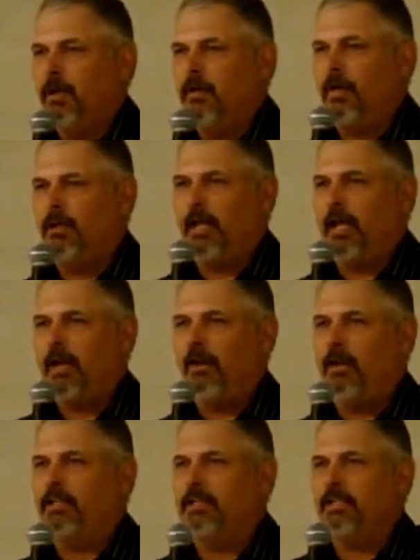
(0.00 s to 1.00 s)
of
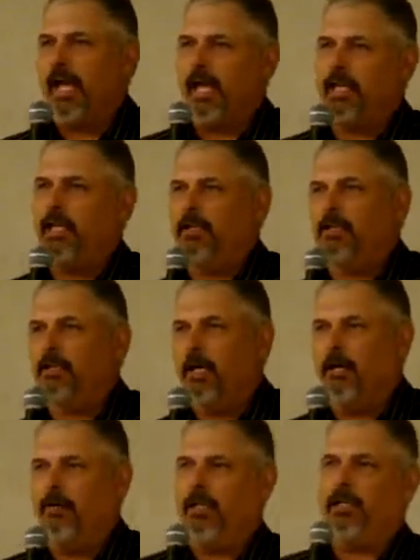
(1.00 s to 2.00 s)
how all the tagging and
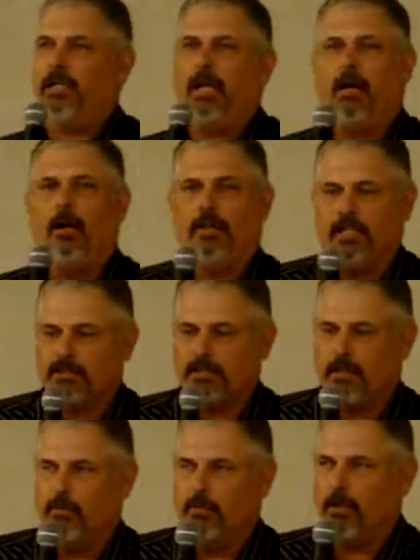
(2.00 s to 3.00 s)
coding and how all that's
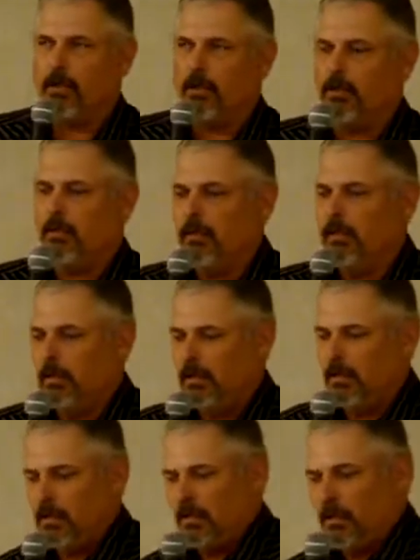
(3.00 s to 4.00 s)
going to work.
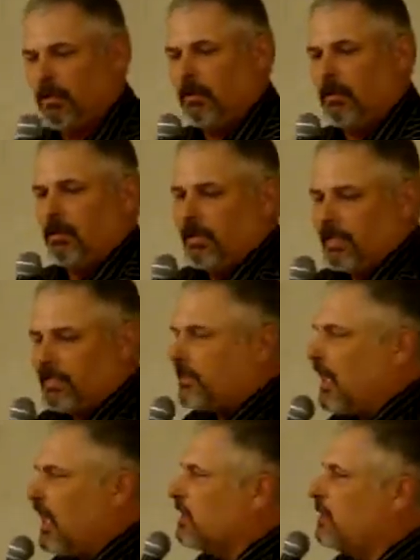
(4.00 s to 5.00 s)
This
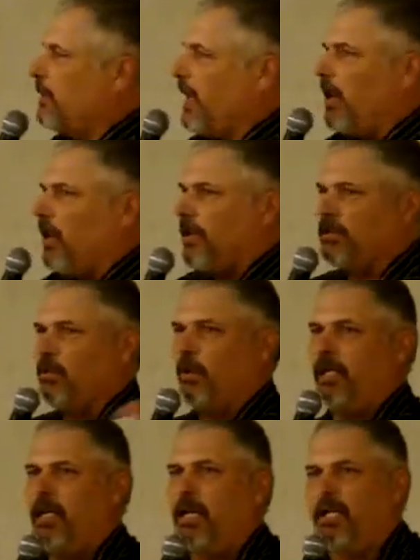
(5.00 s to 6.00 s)
talks about all the
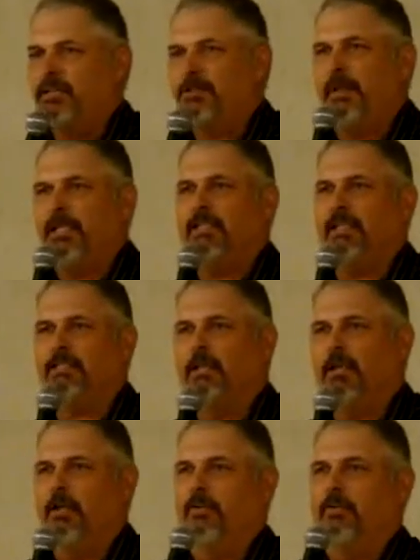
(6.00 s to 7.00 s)
29 species
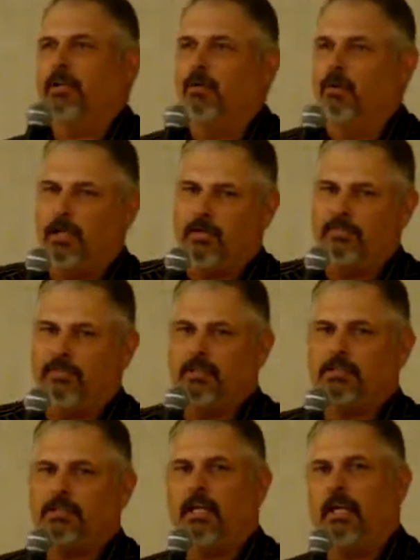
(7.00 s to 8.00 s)
and all the recording
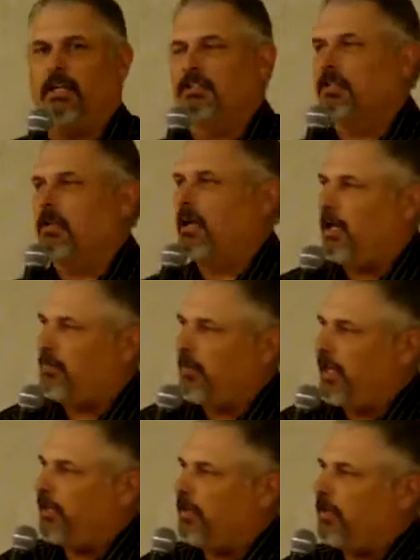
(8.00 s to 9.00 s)
events and how it'll start out
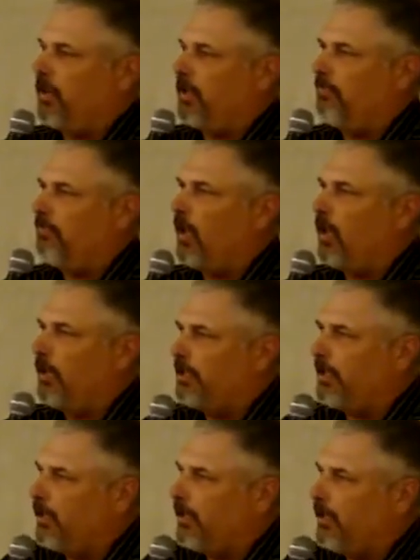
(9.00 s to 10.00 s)

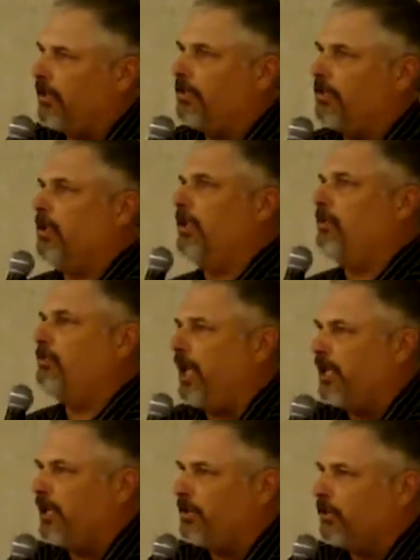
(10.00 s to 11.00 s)
voluntary and turn into
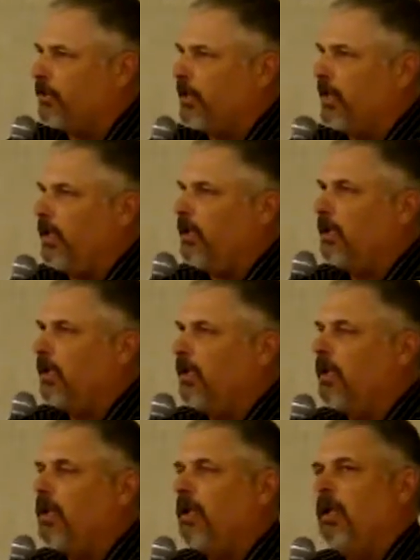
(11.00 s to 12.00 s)
mandatory.
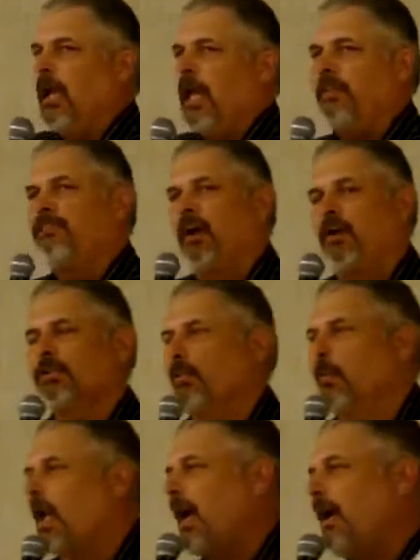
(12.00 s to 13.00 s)
And
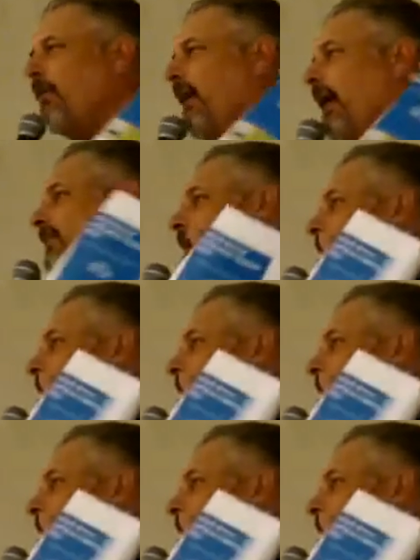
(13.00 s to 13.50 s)
folks, when I read